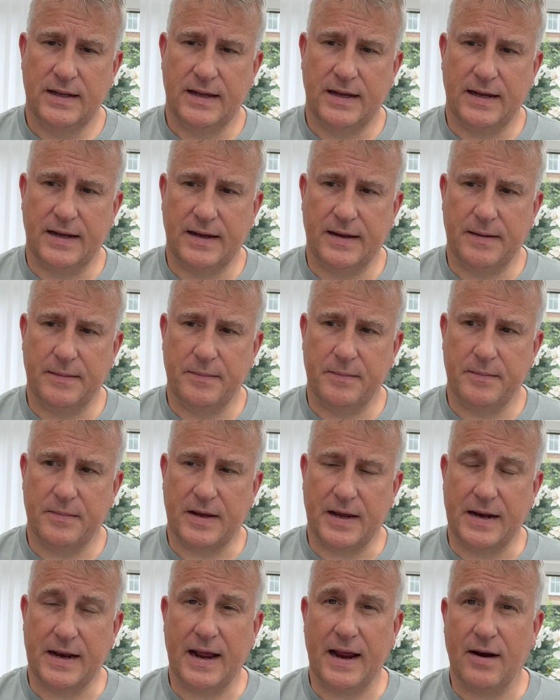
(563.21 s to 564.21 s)

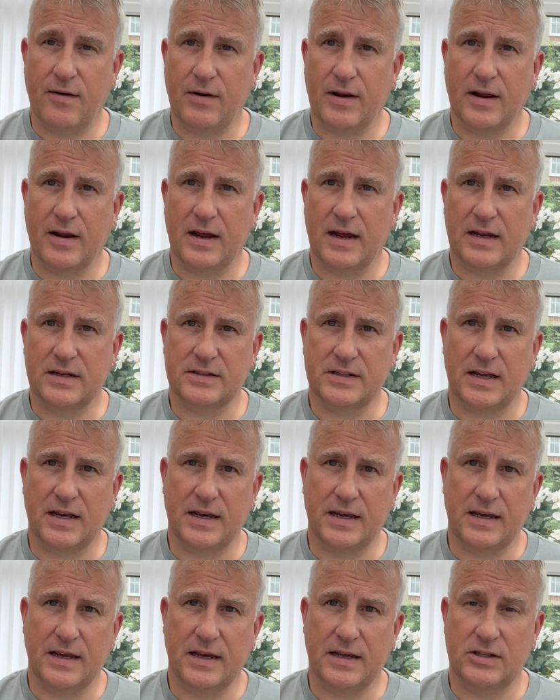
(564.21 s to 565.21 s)
an area as
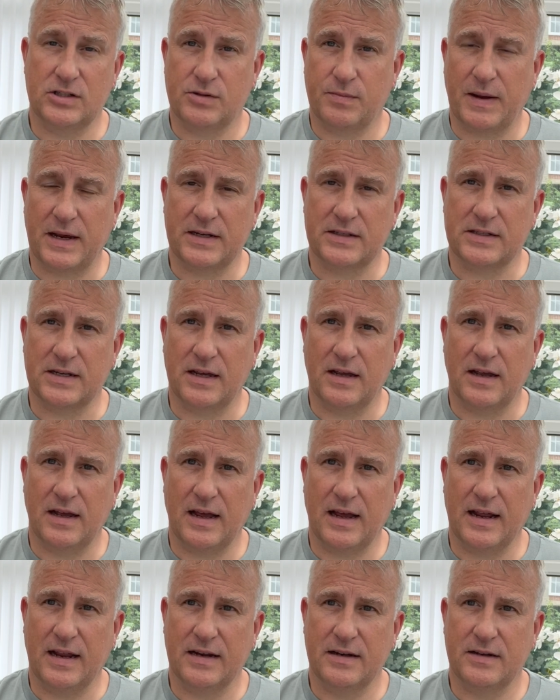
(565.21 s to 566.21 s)
a inspector,
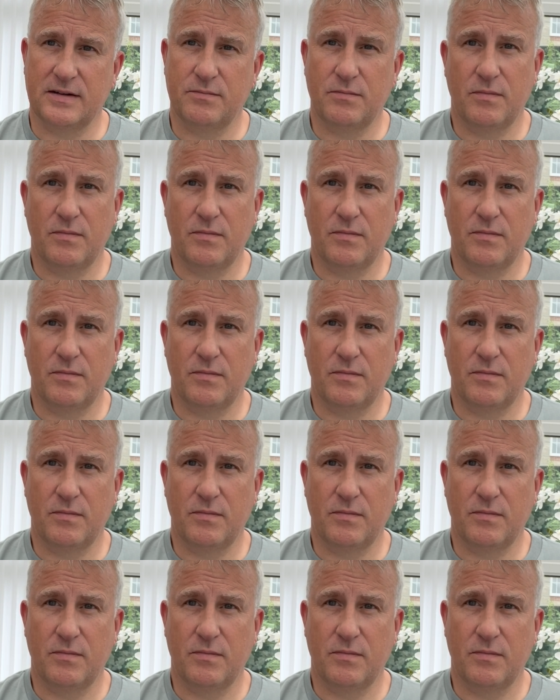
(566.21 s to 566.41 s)
and